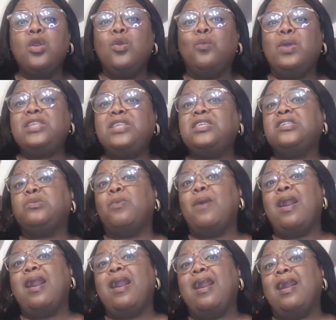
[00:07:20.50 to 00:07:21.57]
Which is
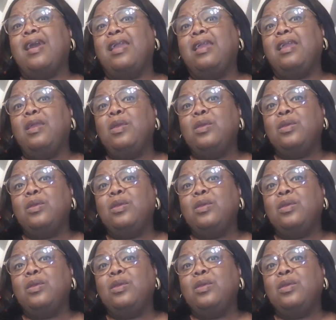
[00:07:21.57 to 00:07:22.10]
why